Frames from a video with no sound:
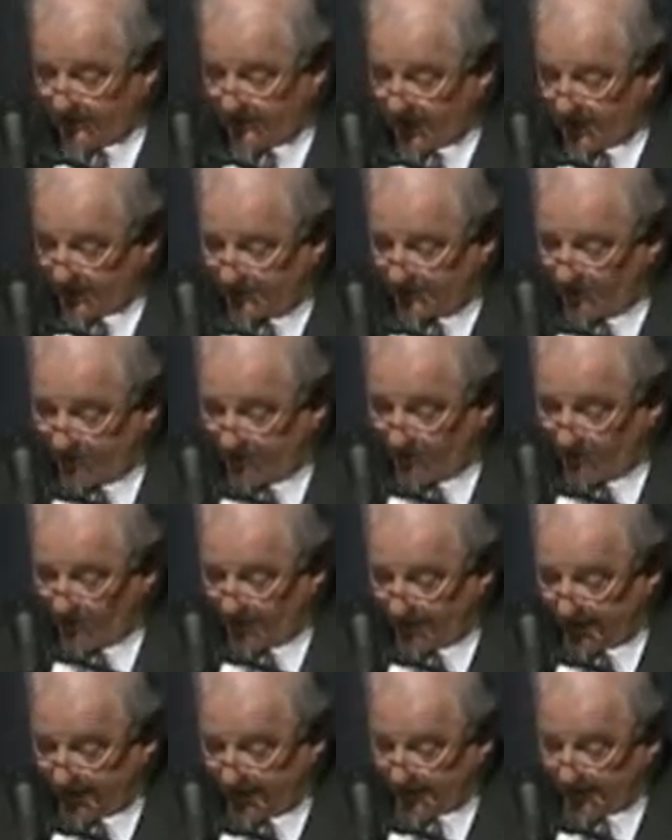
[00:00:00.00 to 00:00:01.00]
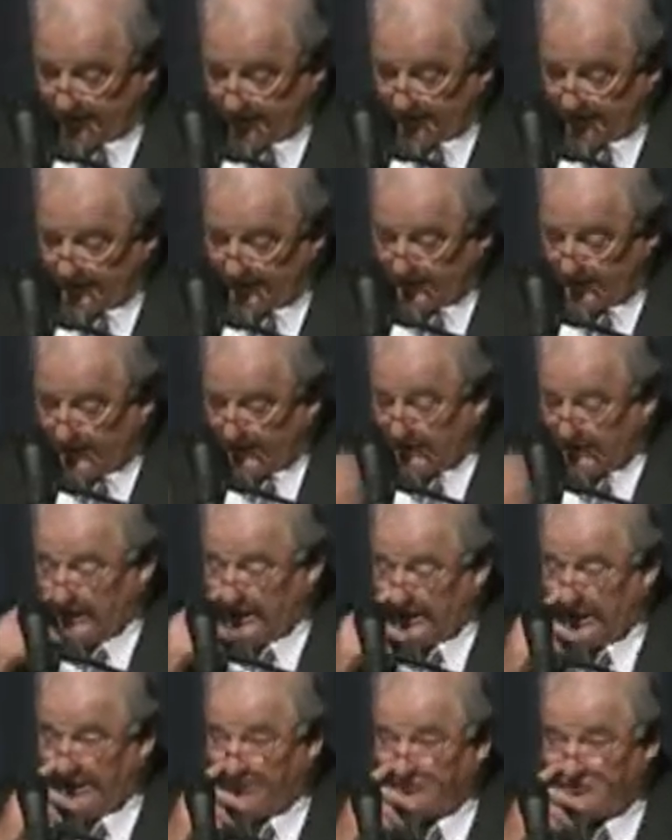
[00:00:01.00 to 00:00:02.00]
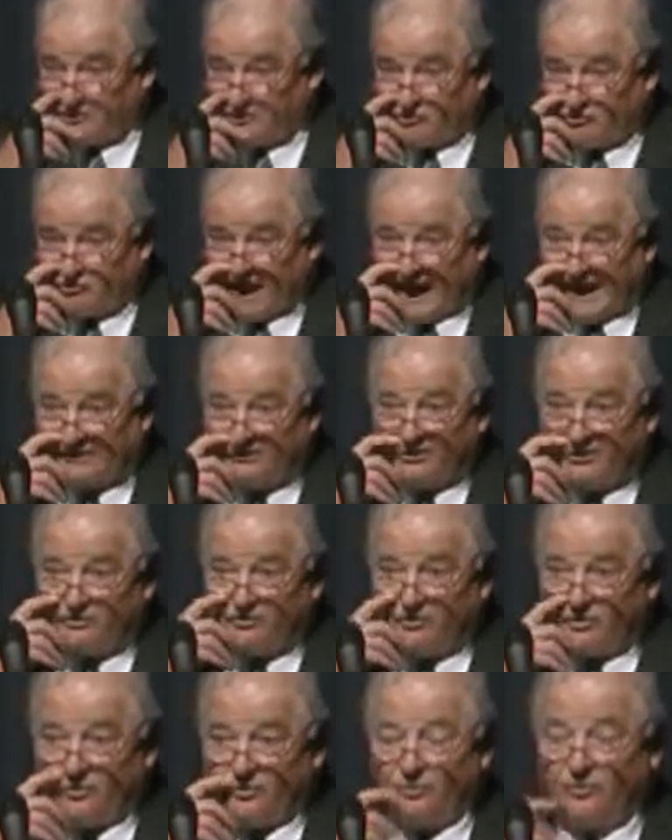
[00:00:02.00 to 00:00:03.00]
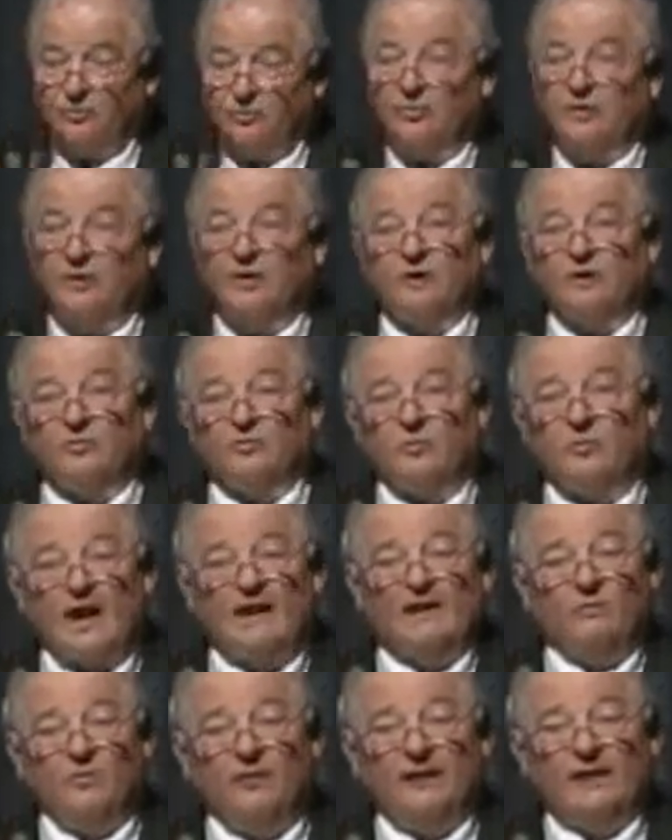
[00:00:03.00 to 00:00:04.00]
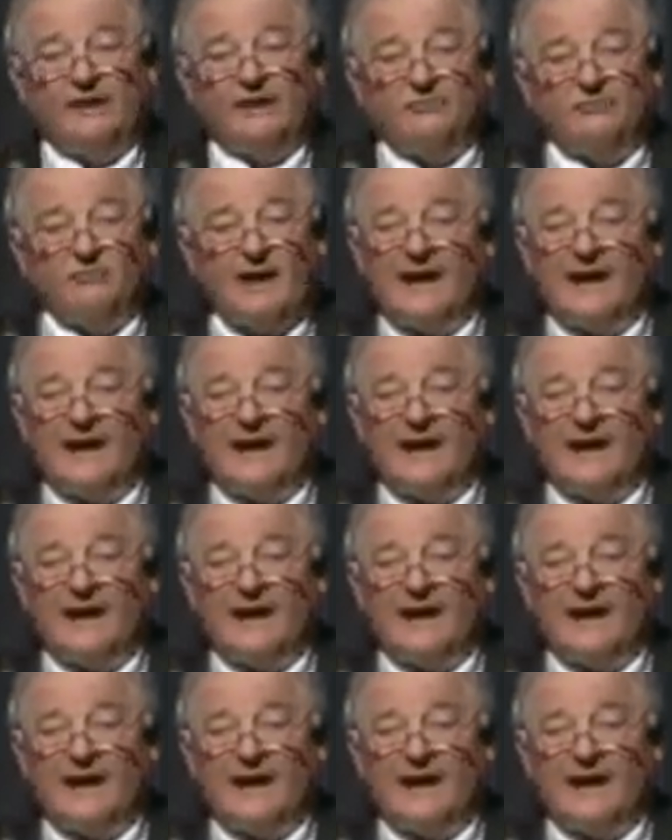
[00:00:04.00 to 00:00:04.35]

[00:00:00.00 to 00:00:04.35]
and 1920. He was attracted to right-wing,